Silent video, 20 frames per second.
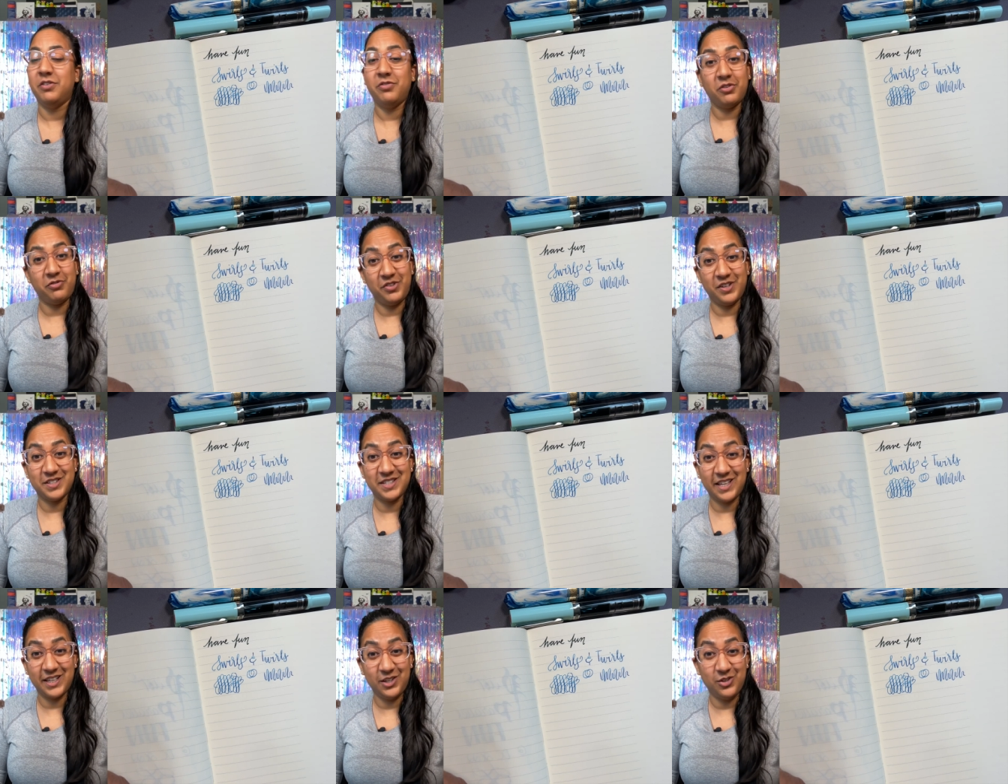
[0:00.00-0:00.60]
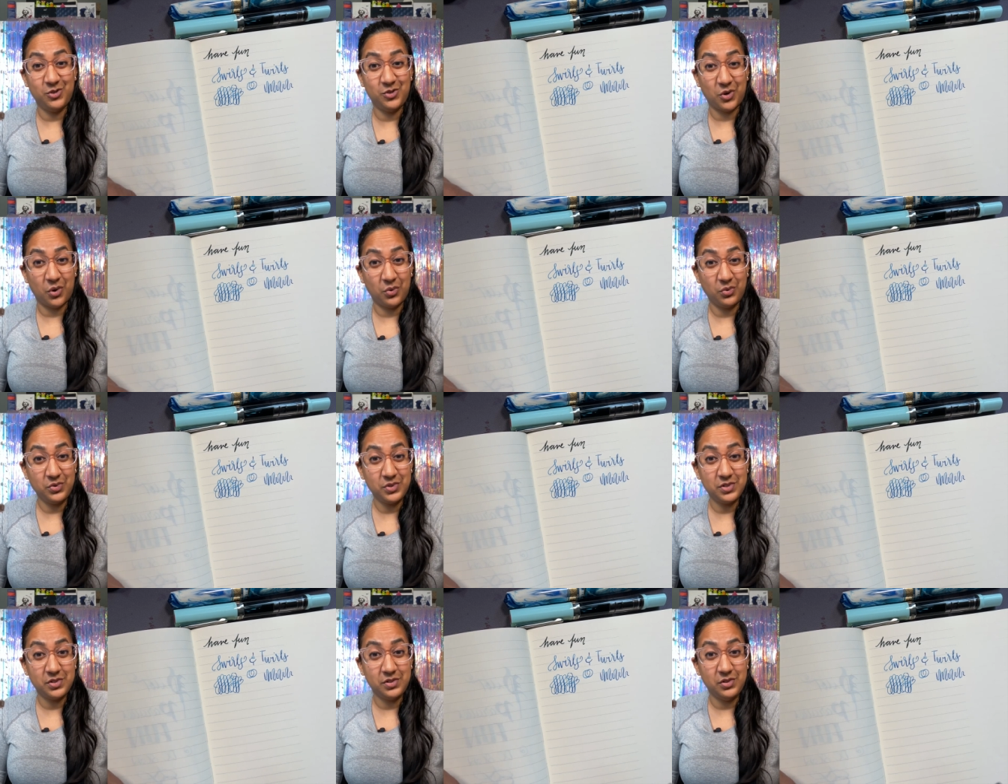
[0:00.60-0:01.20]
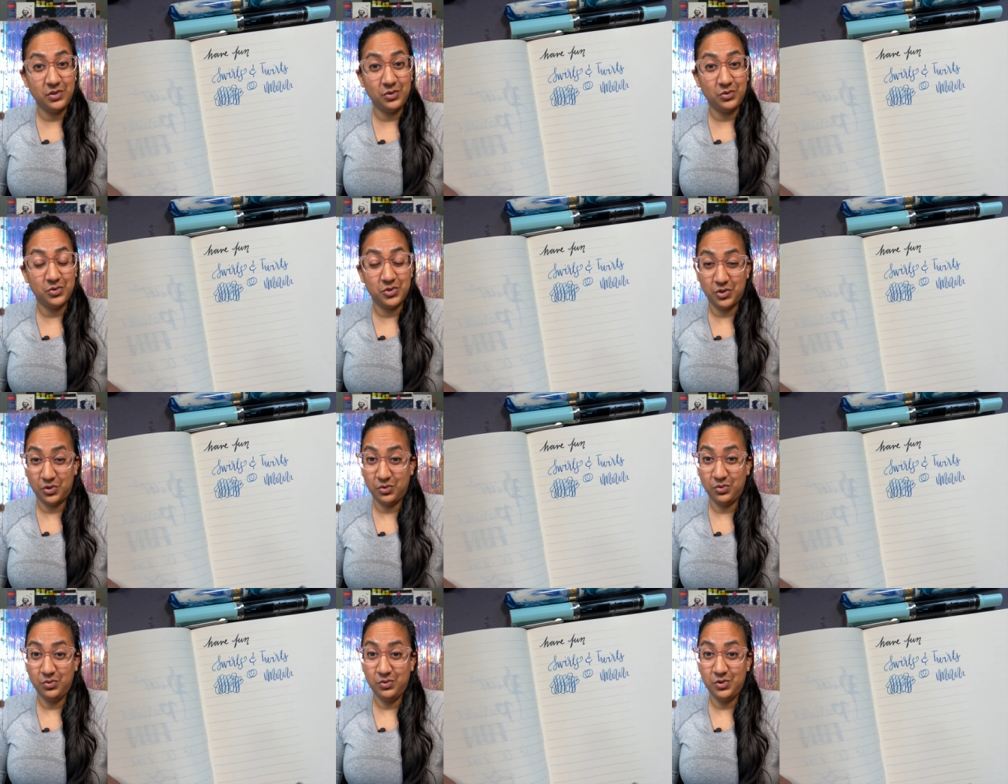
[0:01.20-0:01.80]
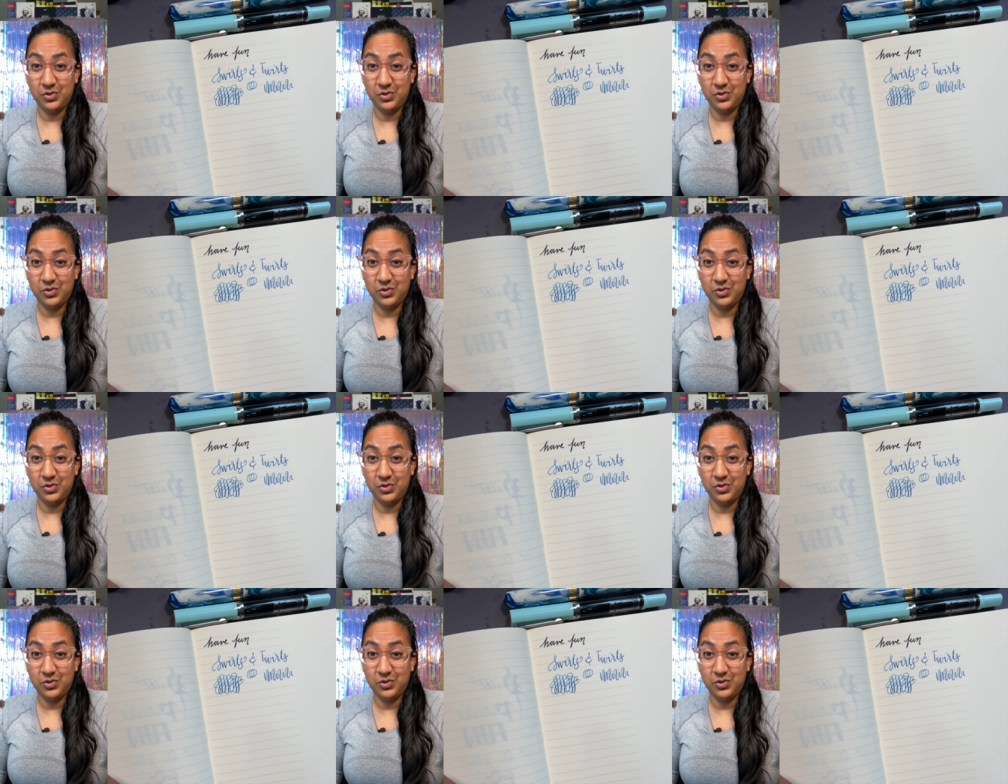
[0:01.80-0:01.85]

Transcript: if it feels like you don't, you do.